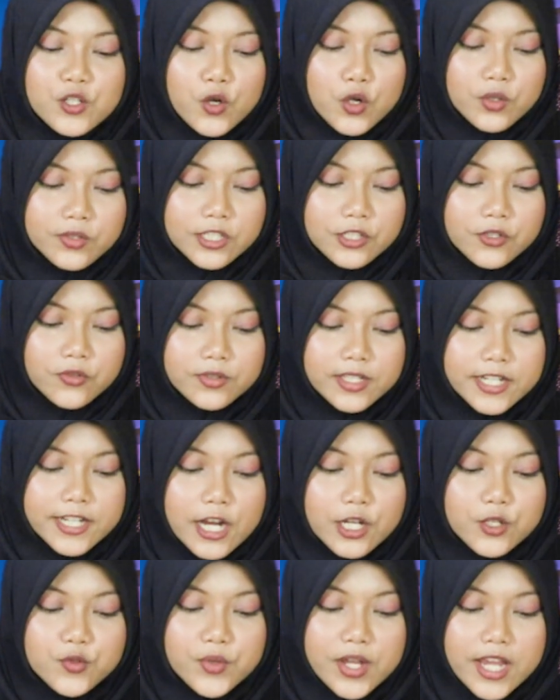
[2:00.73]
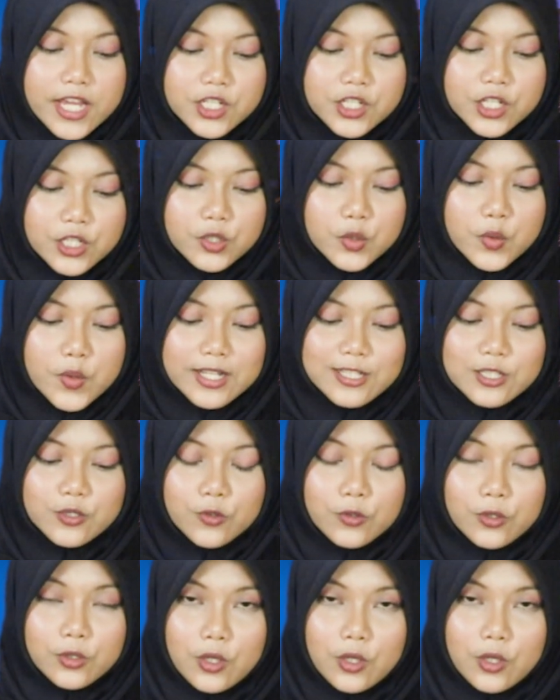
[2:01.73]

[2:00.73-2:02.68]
continue their education during school